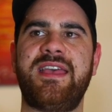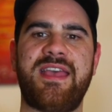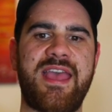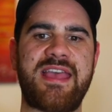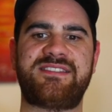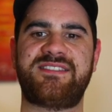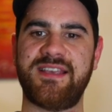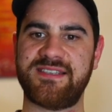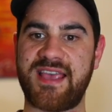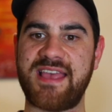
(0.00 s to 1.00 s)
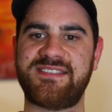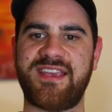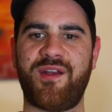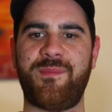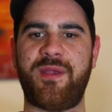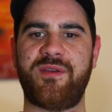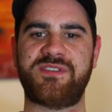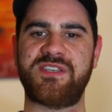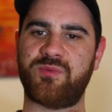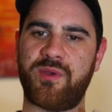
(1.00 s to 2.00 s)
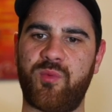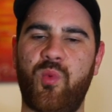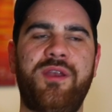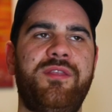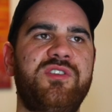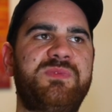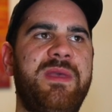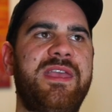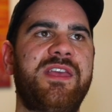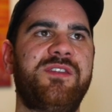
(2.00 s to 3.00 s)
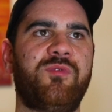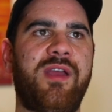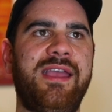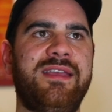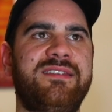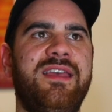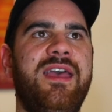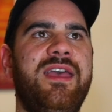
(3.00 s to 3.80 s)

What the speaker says: It has 6 ACR appearances, with one of those being in ranked.